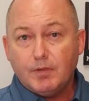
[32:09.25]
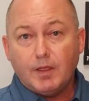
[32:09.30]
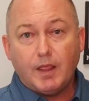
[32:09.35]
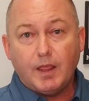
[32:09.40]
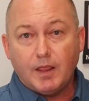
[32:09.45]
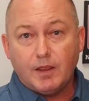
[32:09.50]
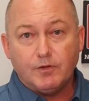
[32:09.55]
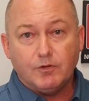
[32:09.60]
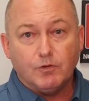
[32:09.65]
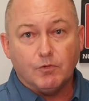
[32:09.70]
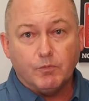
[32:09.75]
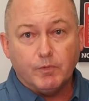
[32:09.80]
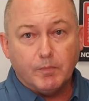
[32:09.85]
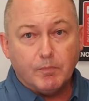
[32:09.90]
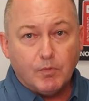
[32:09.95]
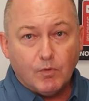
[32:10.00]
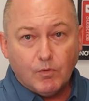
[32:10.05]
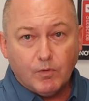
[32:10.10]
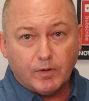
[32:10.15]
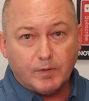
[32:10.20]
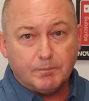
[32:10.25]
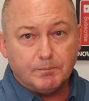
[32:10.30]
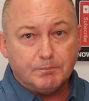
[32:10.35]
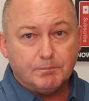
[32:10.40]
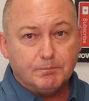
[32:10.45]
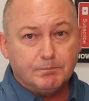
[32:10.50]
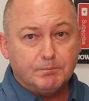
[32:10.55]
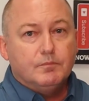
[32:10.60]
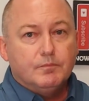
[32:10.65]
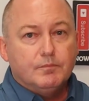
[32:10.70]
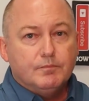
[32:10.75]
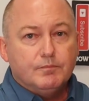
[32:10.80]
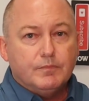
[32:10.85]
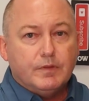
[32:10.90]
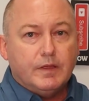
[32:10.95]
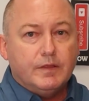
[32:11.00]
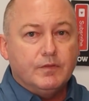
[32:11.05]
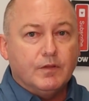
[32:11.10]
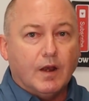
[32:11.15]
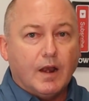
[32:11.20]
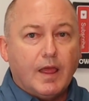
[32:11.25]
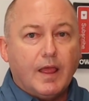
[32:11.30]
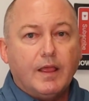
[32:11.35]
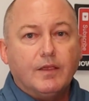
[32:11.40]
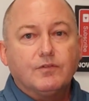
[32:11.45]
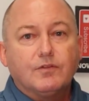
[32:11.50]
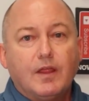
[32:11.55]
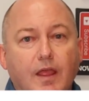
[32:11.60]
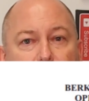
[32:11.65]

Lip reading: annual report. In the last